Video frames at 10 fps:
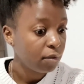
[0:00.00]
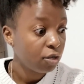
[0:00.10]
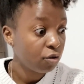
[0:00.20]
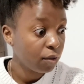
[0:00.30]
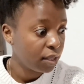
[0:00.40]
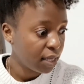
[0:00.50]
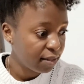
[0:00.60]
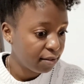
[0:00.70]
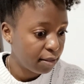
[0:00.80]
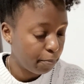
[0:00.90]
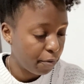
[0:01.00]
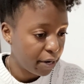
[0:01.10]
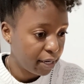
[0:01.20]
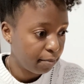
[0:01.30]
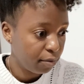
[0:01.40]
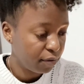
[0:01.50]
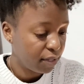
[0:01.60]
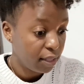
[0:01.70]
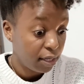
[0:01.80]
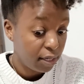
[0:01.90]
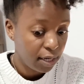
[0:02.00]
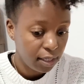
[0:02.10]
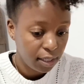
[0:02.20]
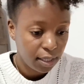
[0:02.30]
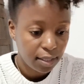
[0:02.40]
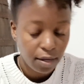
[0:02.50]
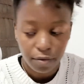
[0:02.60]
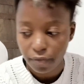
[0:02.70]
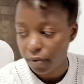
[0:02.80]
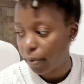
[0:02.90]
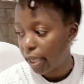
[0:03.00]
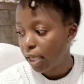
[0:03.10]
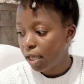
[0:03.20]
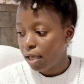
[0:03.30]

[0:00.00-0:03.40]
so that's the breakables and the delicates out of the way.